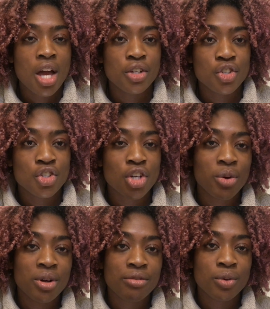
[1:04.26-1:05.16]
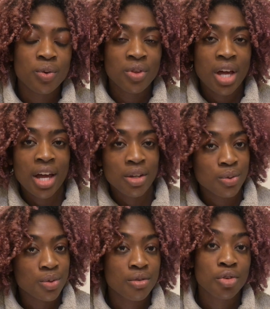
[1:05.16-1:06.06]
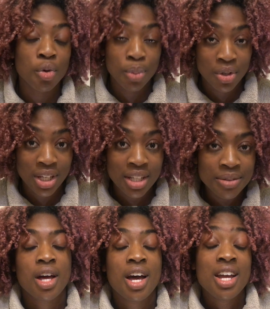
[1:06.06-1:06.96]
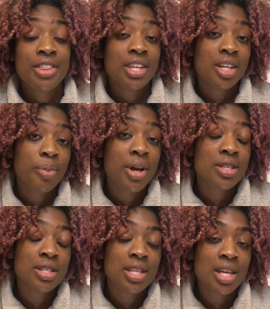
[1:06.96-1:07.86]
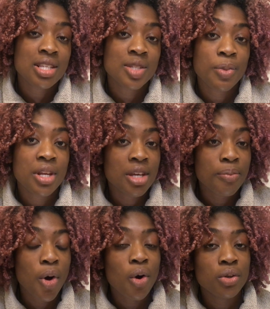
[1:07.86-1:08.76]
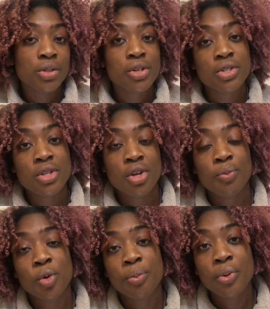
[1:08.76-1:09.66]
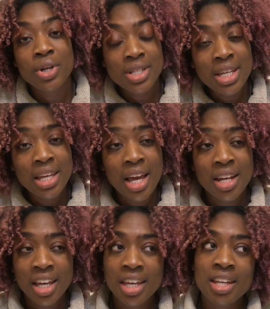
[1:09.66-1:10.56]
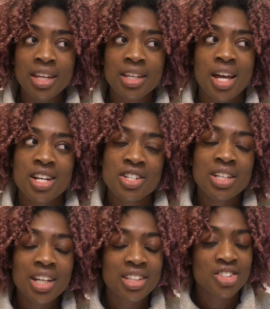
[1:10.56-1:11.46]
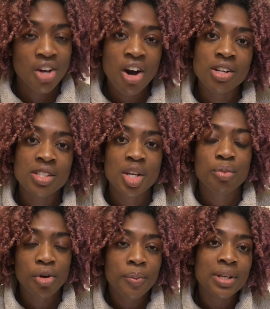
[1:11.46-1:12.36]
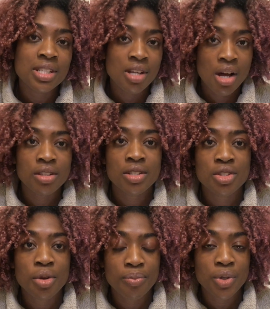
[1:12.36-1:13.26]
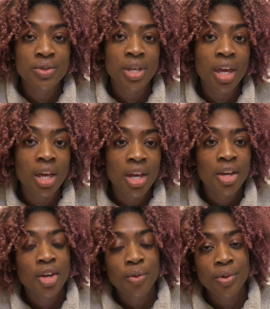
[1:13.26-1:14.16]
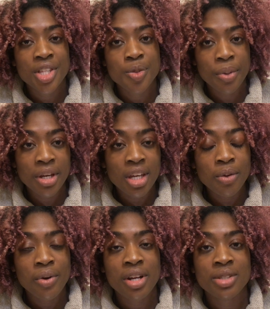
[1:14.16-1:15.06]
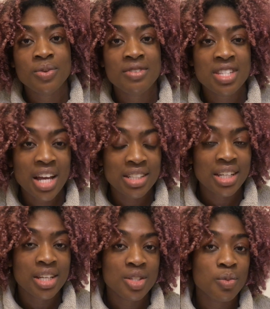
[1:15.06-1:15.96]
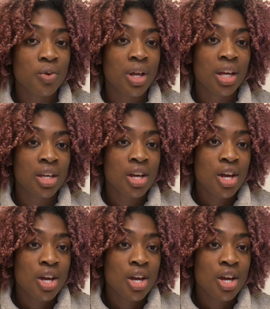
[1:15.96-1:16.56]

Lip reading: and show off all the angles of your body. I think personally that spinning pole looks a lot more pretty, and I can actually like dance, like properly dance to music with spinning, whereas with static it's more like